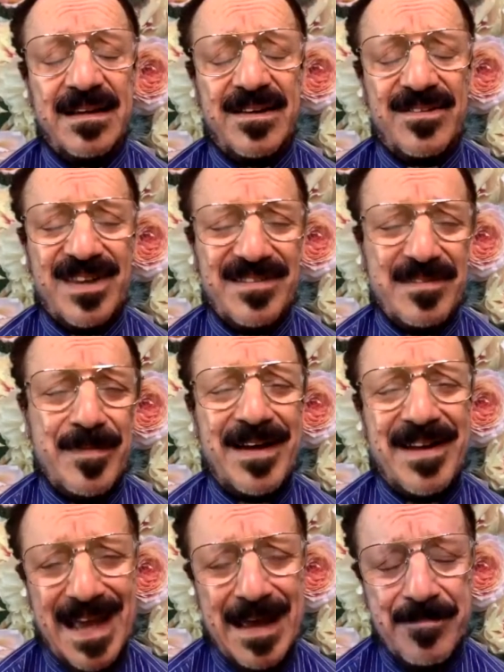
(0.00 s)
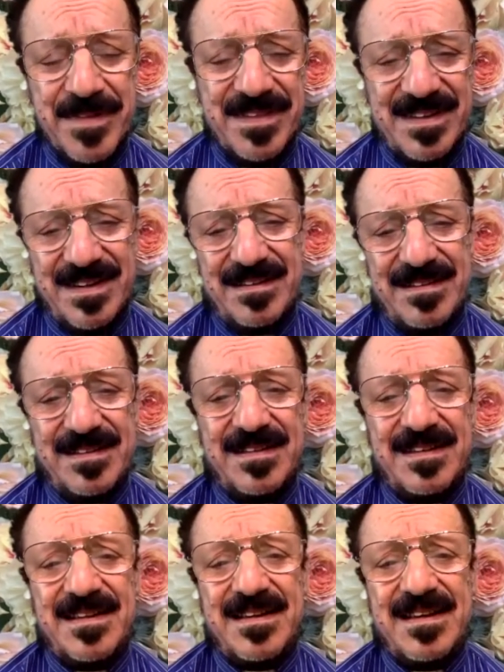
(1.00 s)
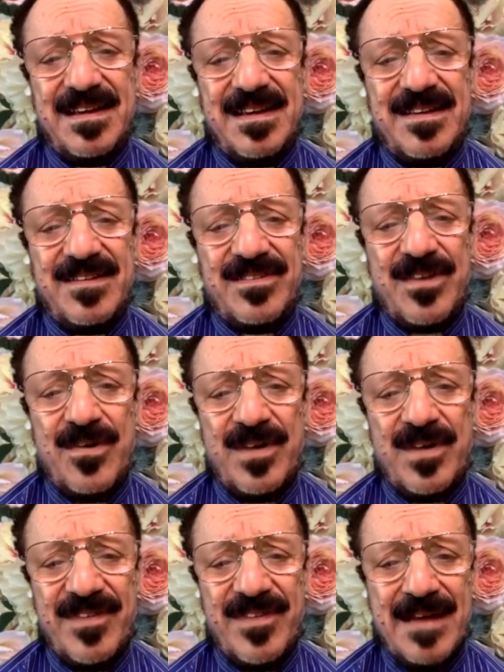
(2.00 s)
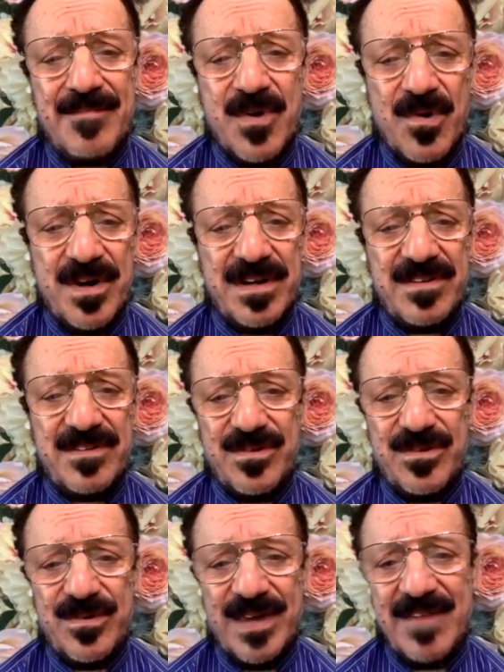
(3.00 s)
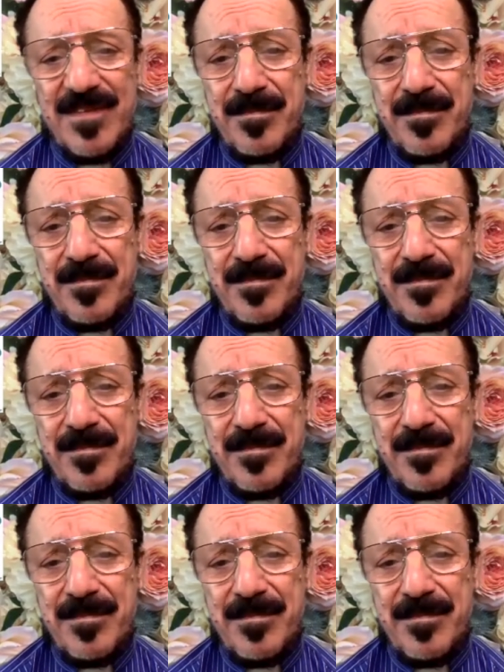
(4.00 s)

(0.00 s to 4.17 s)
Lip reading: So that's about empathy. So if I'm going to have a